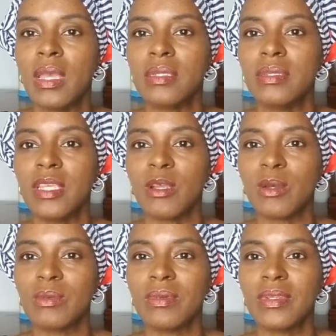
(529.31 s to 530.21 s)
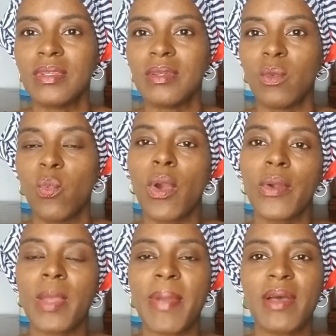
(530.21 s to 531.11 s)
you know, worry
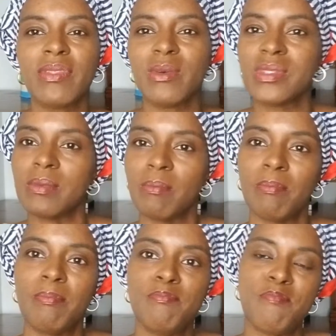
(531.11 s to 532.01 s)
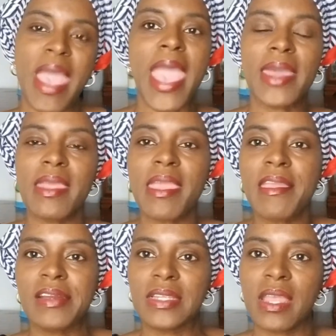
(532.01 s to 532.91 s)
about those bad
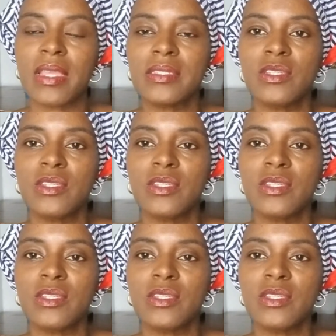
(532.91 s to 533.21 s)
hair days.